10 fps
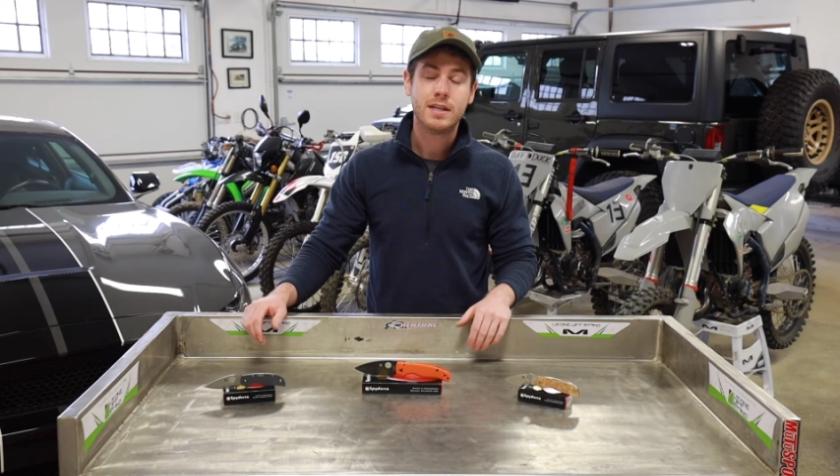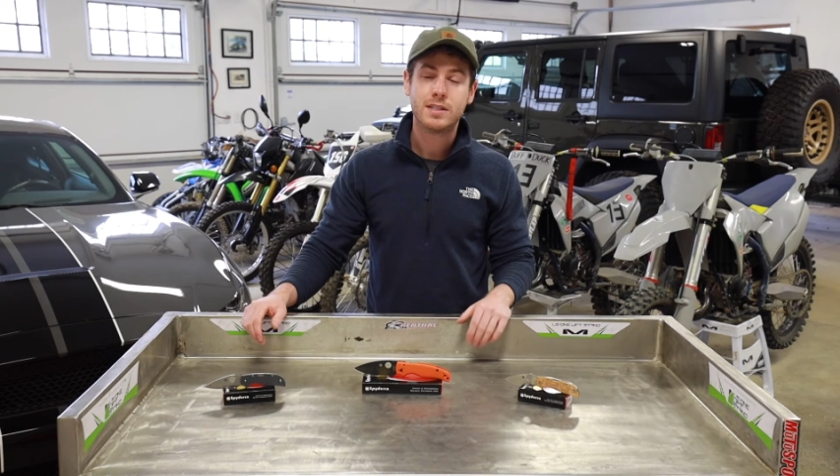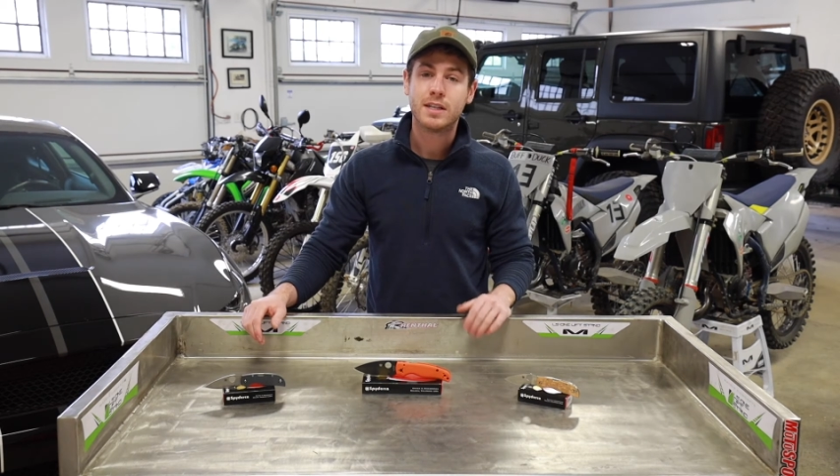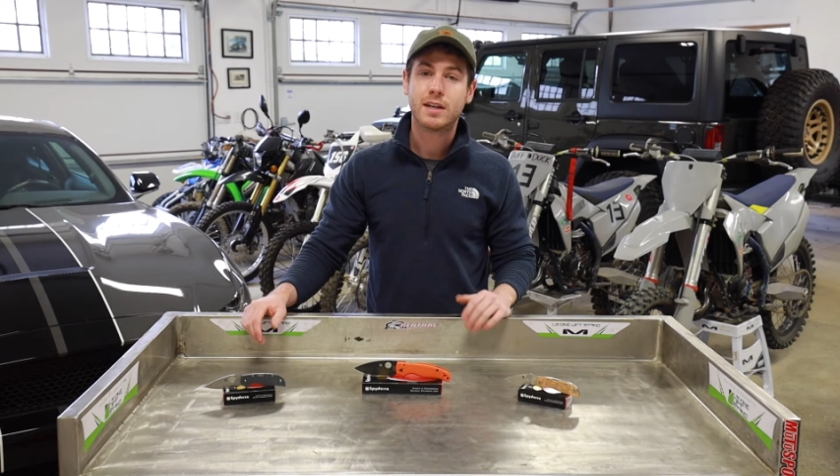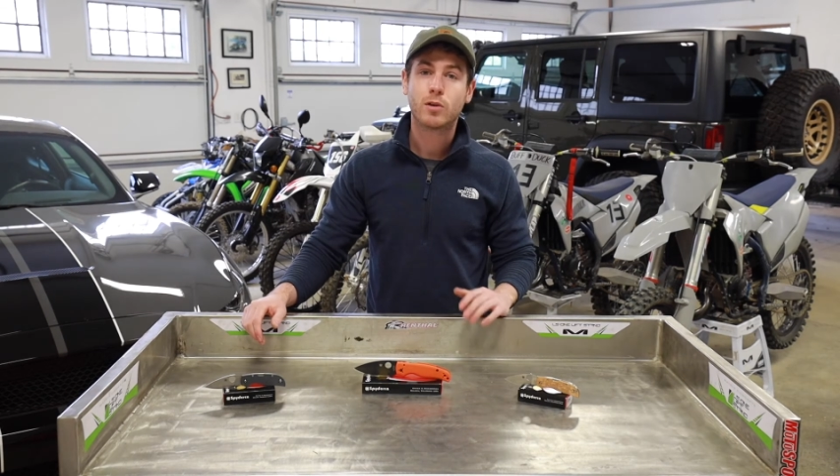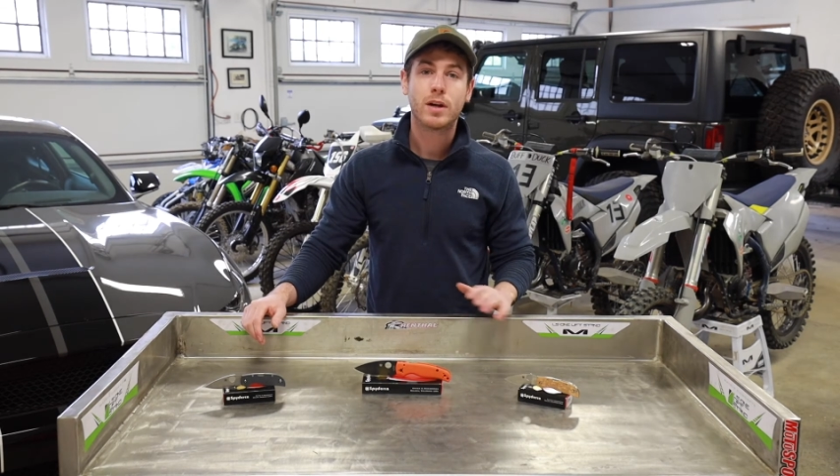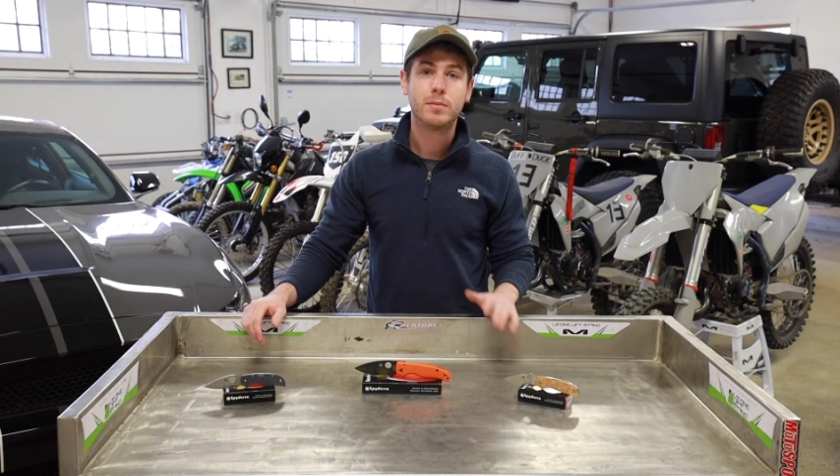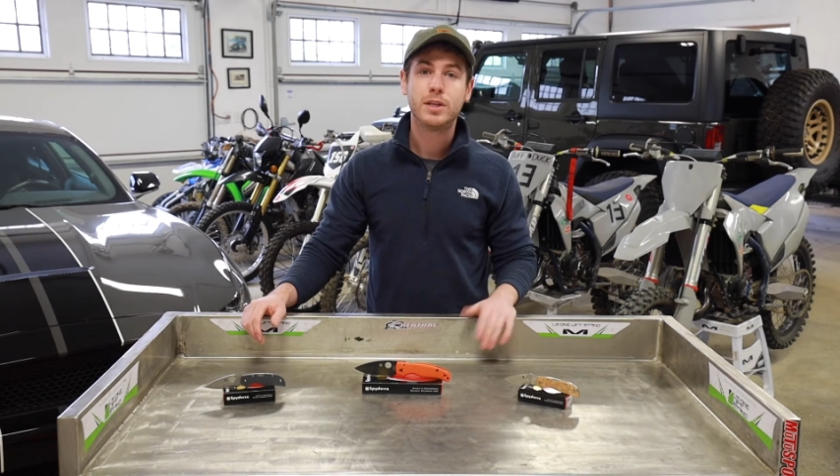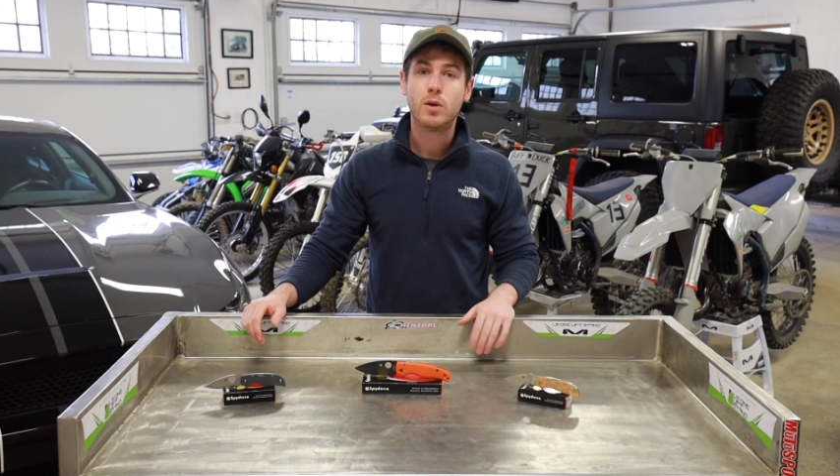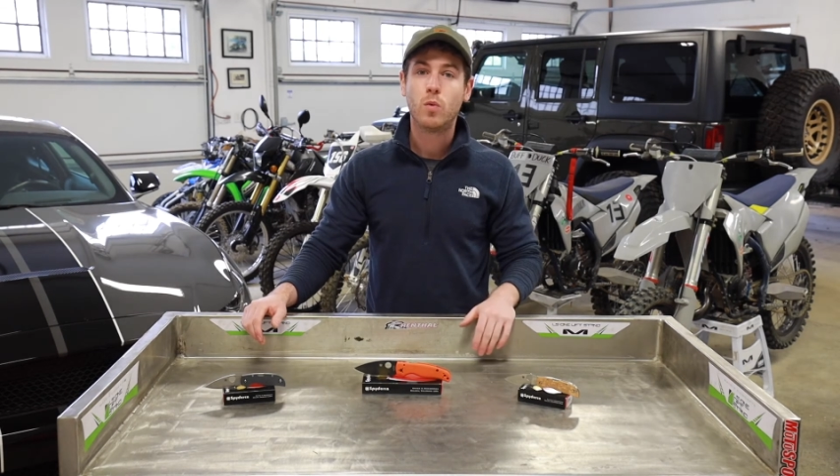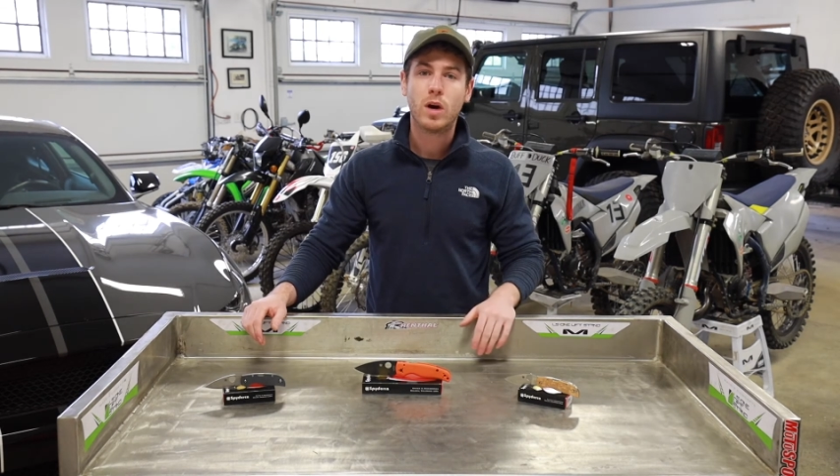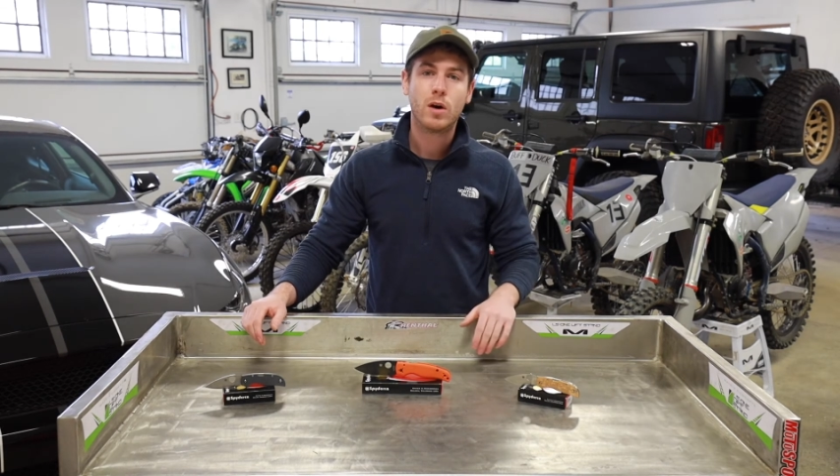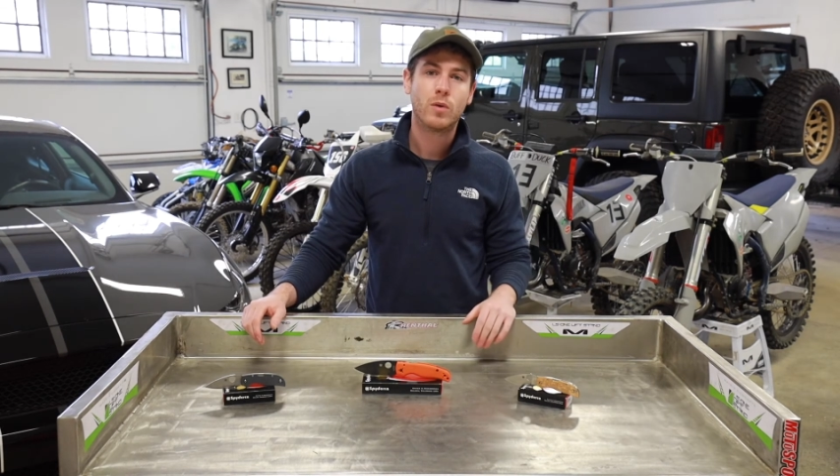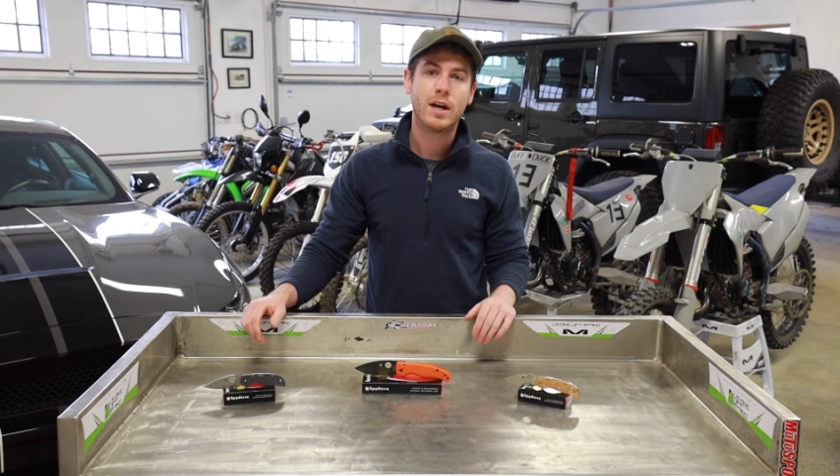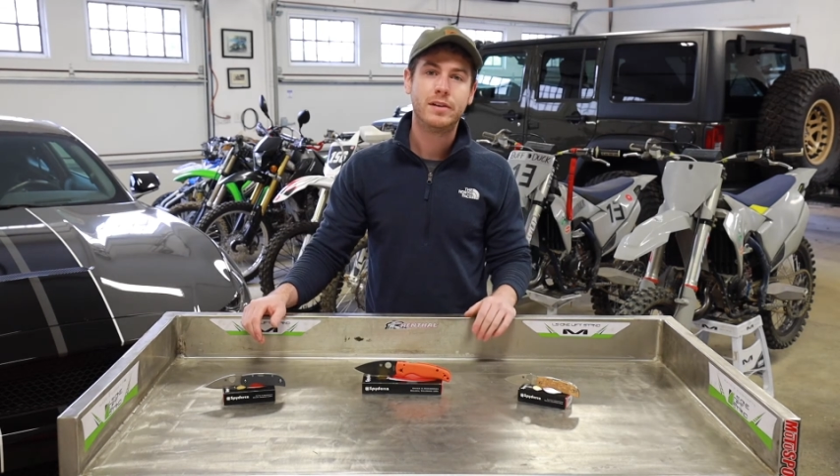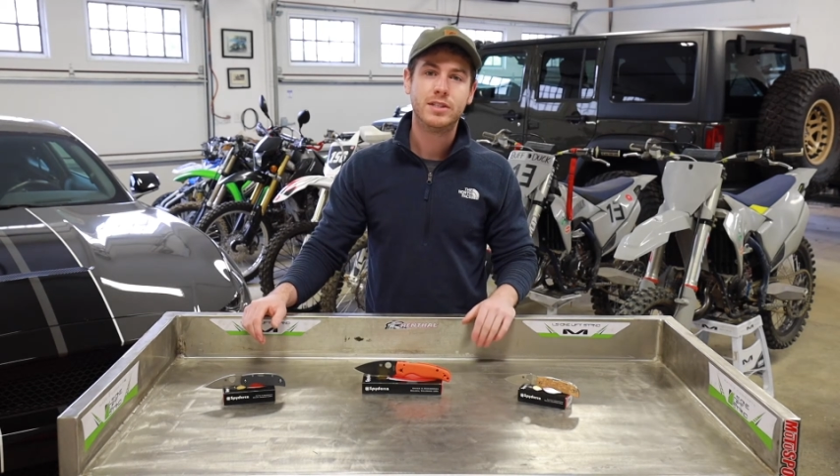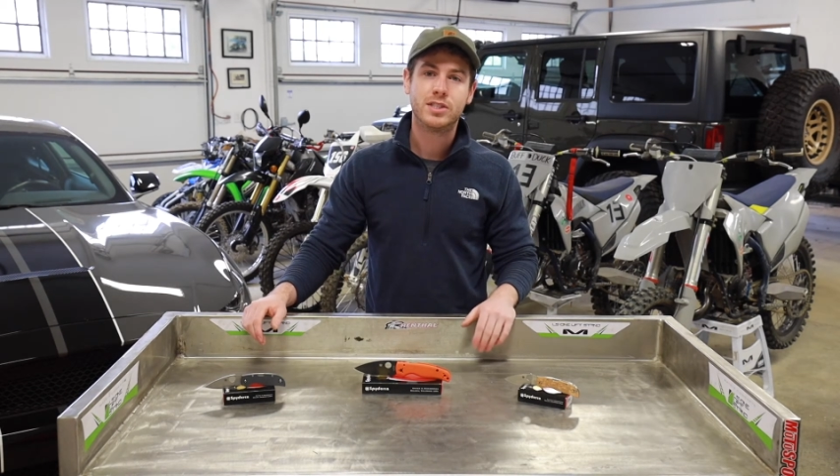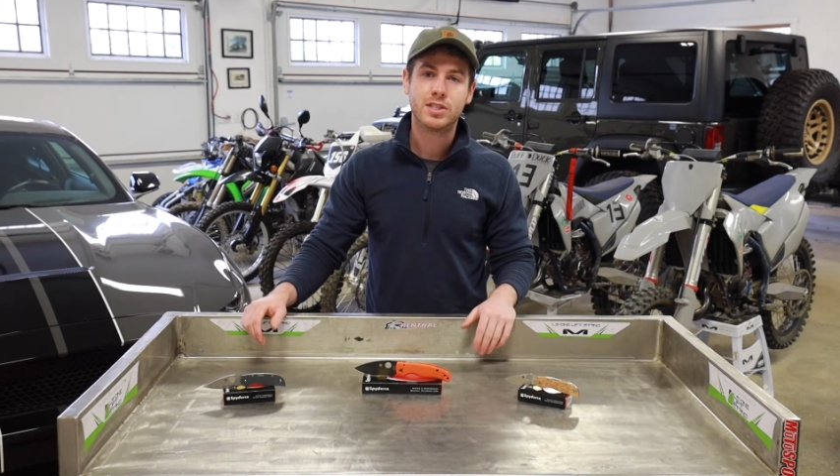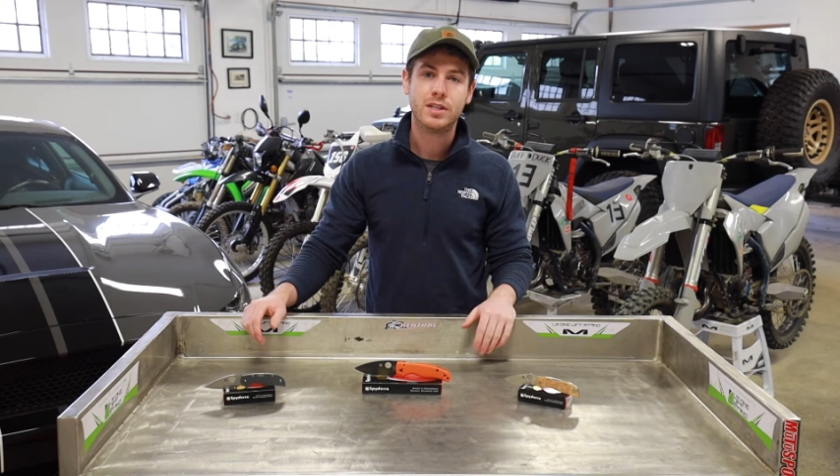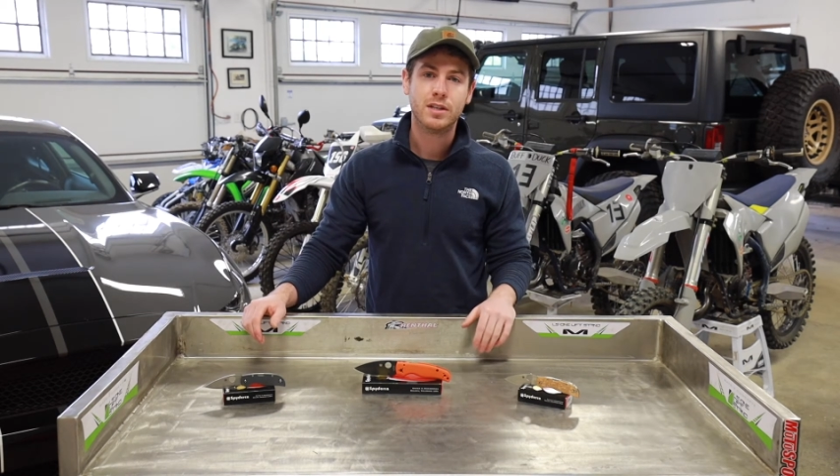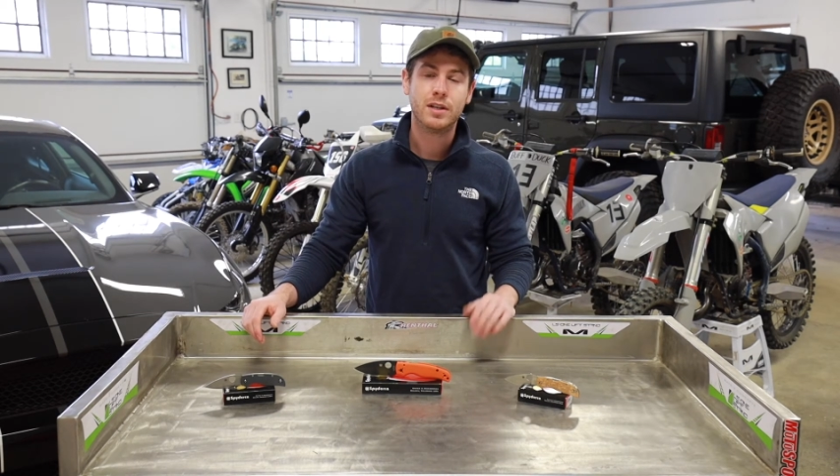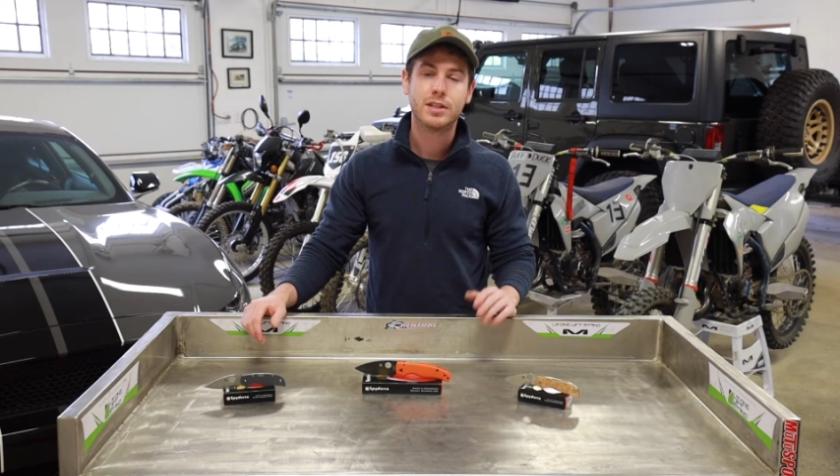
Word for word: is an incredibly well-rounded steel,